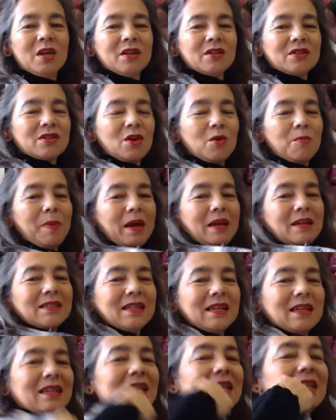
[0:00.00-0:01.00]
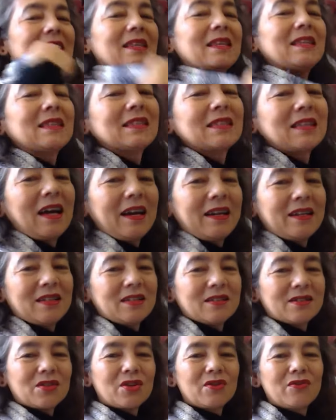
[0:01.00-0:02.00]
So basically this
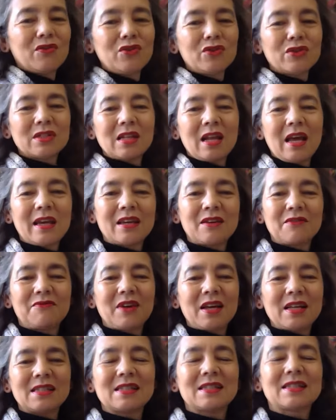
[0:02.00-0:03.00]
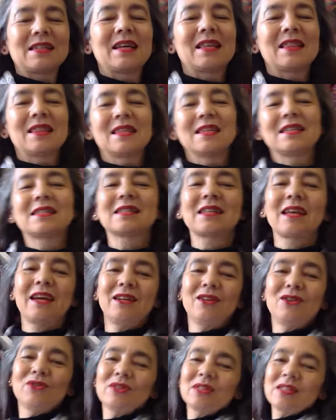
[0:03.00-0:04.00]
side sort of looks like a vest and this
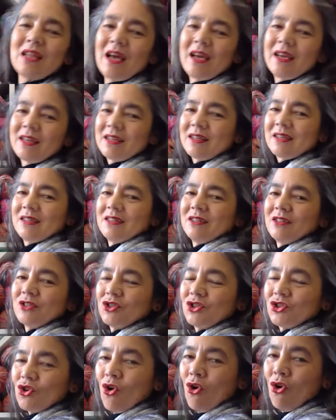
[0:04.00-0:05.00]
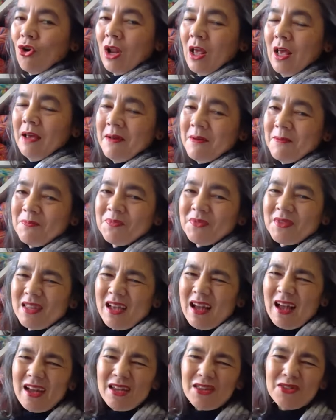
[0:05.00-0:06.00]
side looks like a shawl.
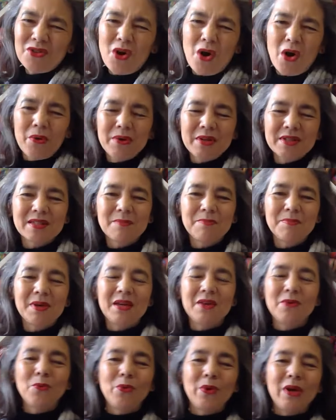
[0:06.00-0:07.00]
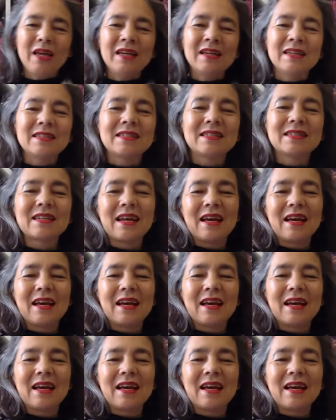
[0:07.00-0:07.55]
I thought it was a bit weird